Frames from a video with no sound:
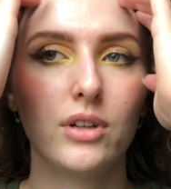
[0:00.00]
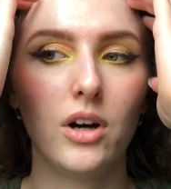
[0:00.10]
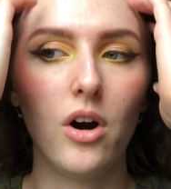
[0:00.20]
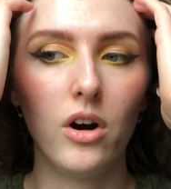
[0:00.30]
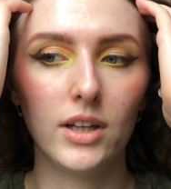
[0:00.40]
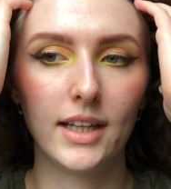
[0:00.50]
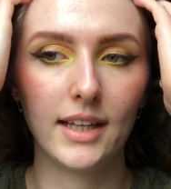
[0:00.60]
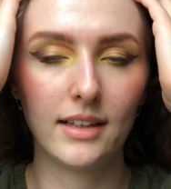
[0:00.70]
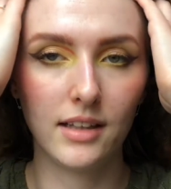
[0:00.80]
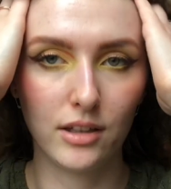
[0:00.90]
hauling
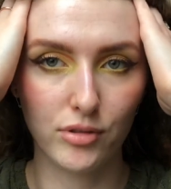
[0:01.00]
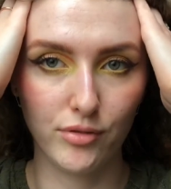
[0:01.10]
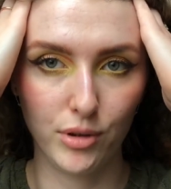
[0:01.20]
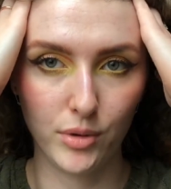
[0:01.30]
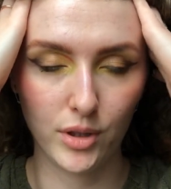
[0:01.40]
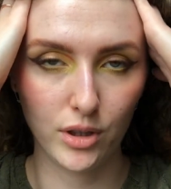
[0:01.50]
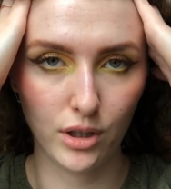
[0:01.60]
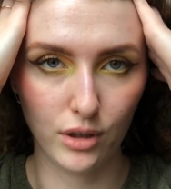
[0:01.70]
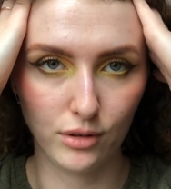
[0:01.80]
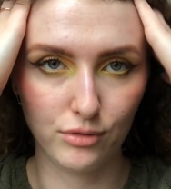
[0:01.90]
and like reviewing a
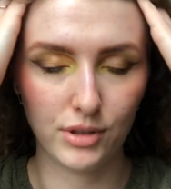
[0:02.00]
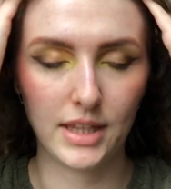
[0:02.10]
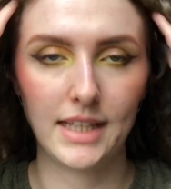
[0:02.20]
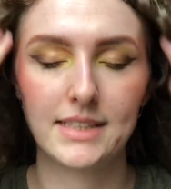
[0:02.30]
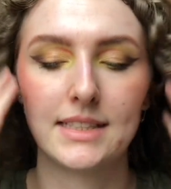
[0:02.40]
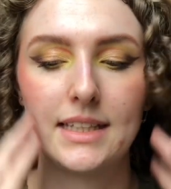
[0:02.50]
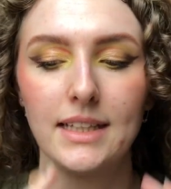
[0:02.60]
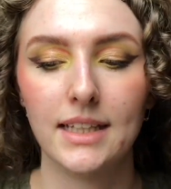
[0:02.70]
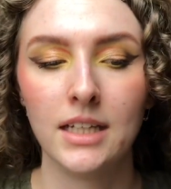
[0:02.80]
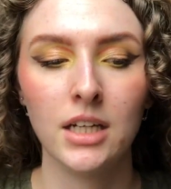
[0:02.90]
lot of things
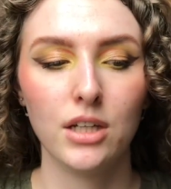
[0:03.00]
lately,